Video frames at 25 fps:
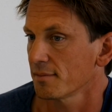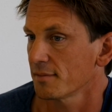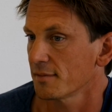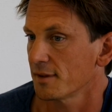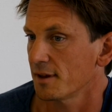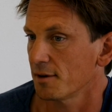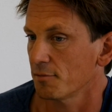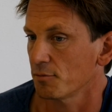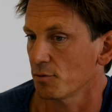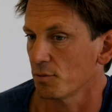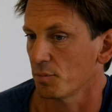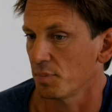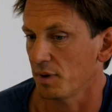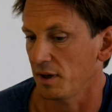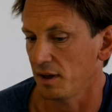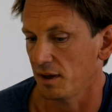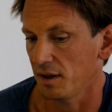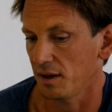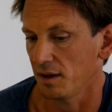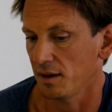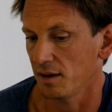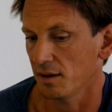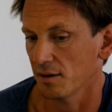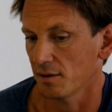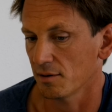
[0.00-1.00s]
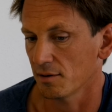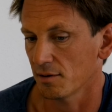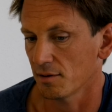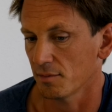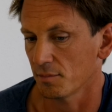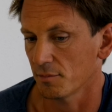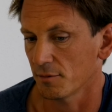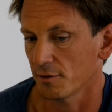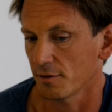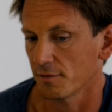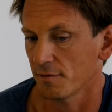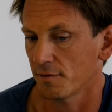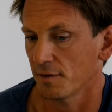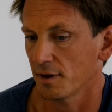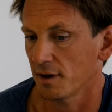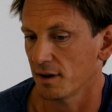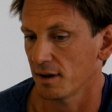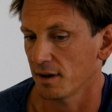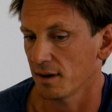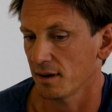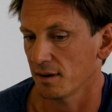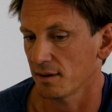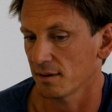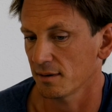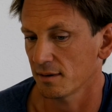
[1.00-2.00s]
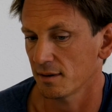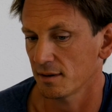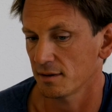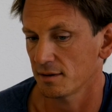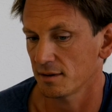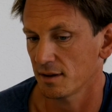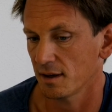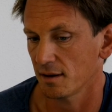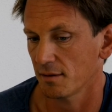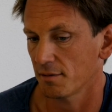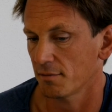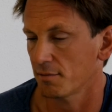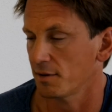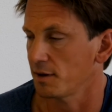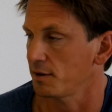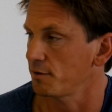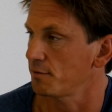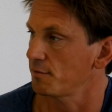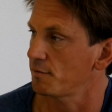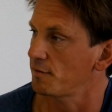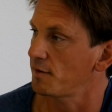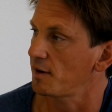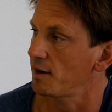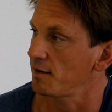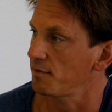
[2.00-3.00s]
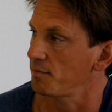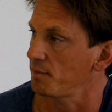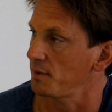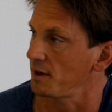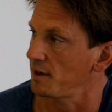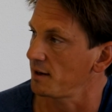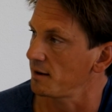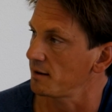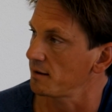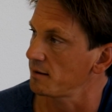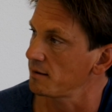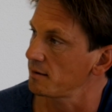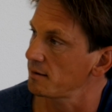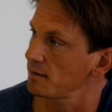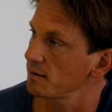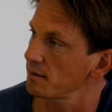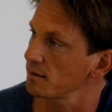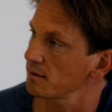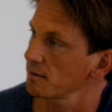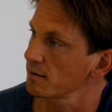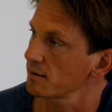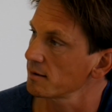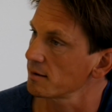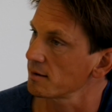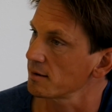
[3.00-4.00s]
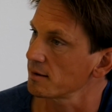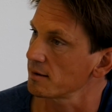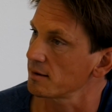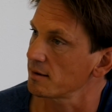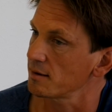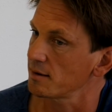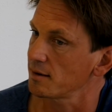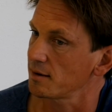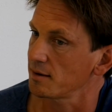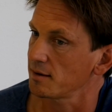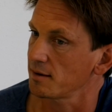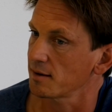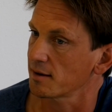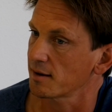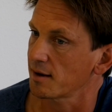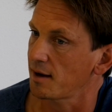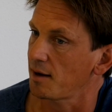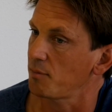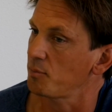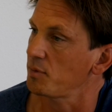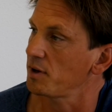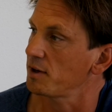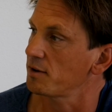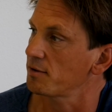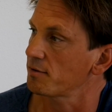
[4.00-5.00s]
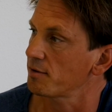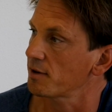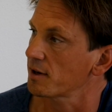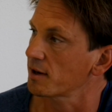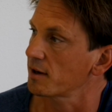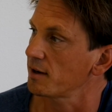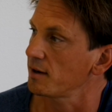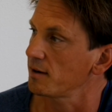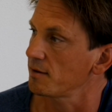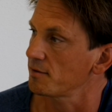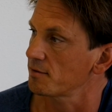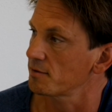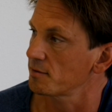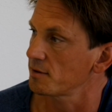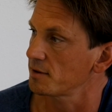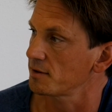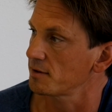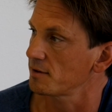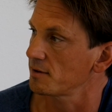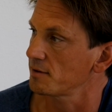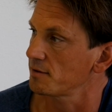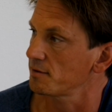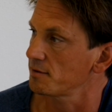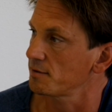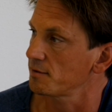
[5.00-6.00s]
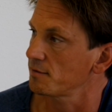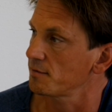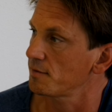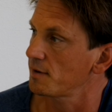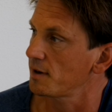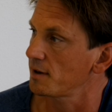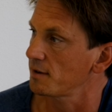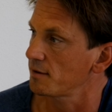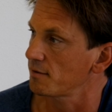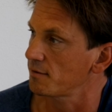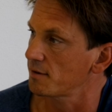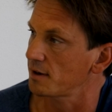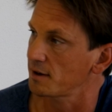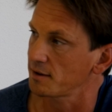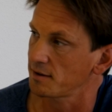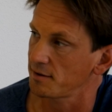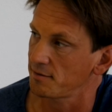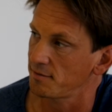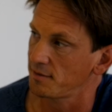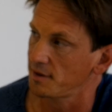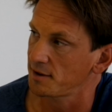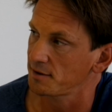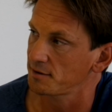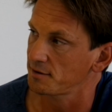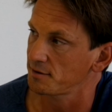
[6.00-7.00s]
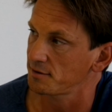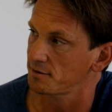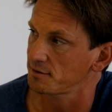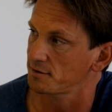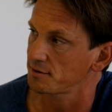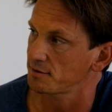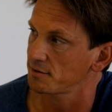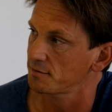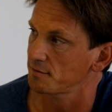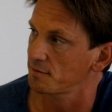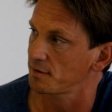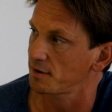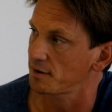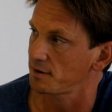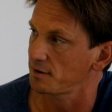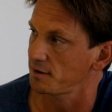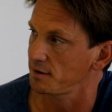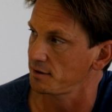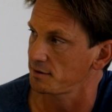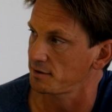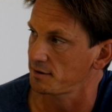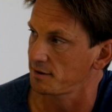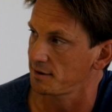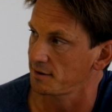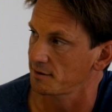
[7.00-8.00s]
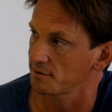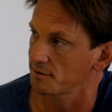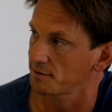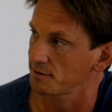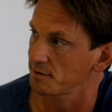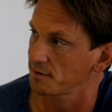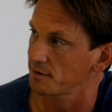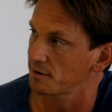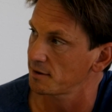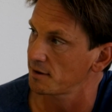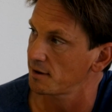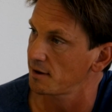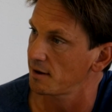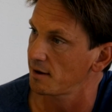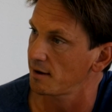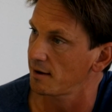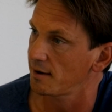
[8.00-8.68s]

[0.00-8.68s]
that will be a lot more funding, let's say 3 to 5 million. And it can be tricky in Switzerland to find the right investors to fund these deals.